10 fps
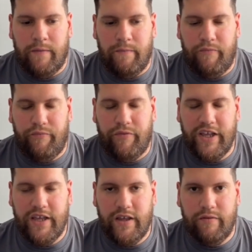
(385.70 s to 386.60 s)

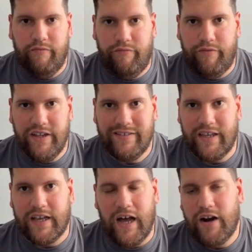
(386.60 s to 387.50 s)
freeze
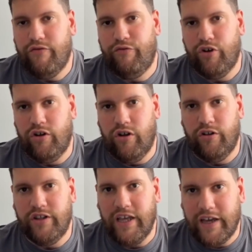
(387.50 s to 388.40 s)
the car
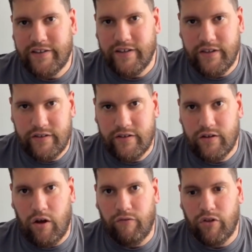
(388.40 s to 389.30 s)
on the exits
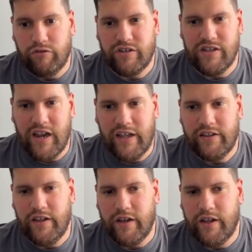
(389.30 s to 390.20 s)
of those
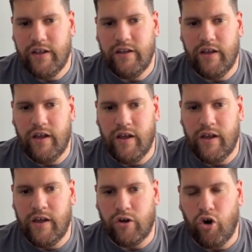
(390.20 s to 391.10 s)

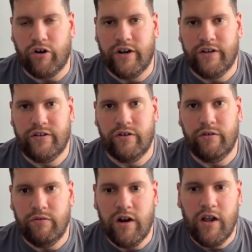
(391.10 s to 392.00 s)
90-degree corners. So it
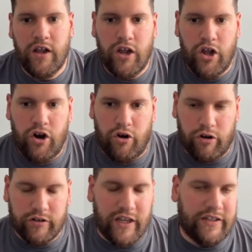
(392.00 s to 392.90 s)
will
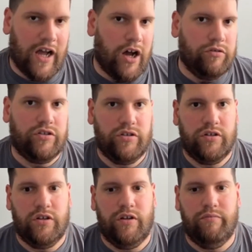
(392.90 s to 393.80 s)
rotate out
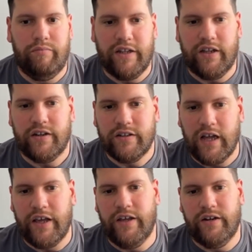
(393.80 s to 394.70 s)
better the
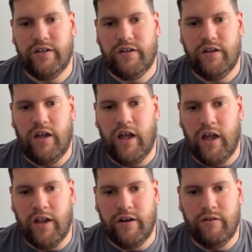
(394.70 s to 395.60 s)
tires
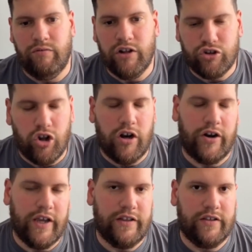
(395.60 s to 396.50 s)
and will
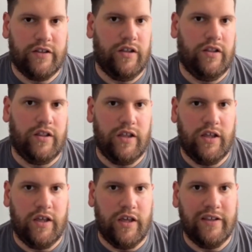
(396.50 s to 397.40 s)
tolerate
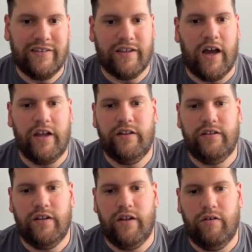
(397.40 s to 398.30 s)
the inside
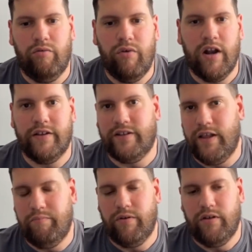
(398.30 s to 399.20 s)
wheel
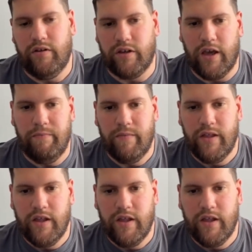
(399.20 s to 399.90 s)
slip. Okay.